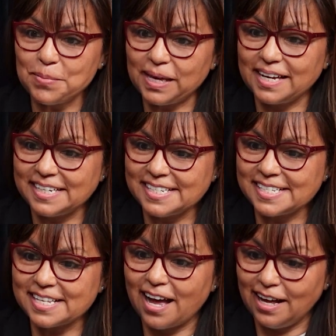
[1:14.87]

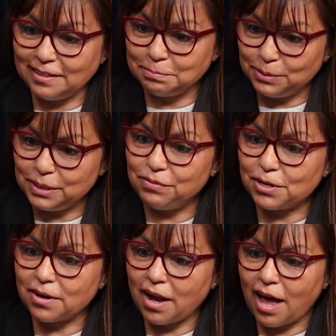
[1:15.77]
Because believe it
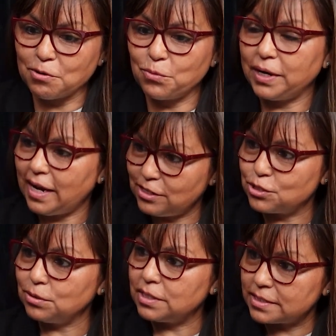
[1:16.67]
or not, when I
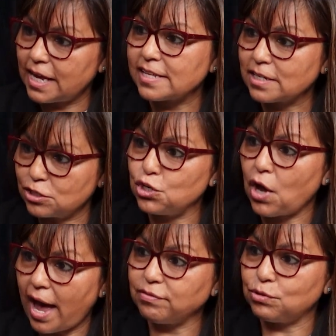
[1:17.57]
took the test, because you
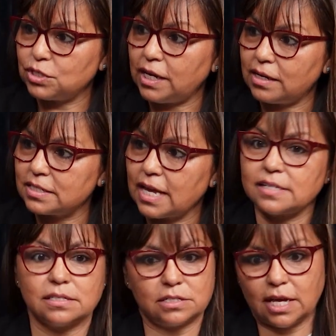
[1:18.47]
have to take a
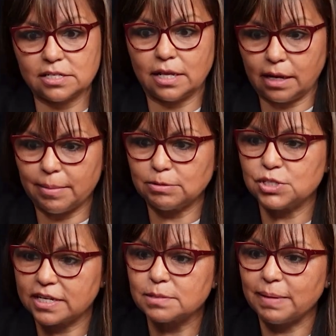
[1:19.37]
test, it takes like about
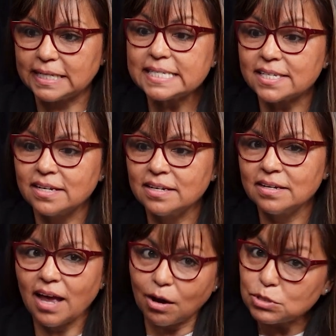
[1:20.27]
6 months.
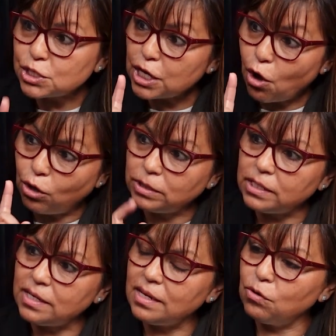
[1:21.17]
I was the
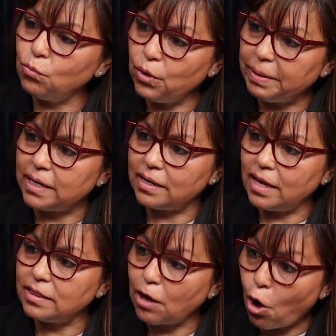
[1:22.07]
only woman
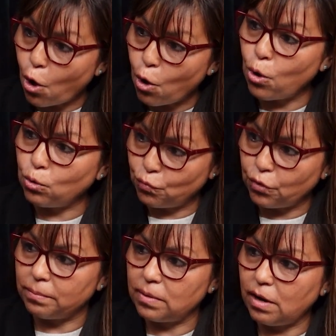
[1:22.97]
in the whole
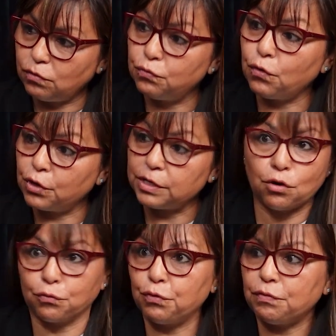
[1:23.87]
room of 40
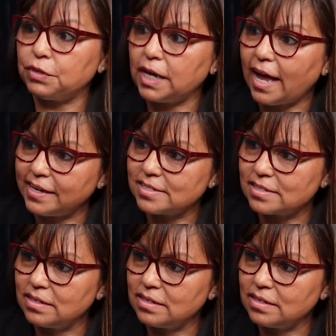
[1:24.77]
or 50 guys.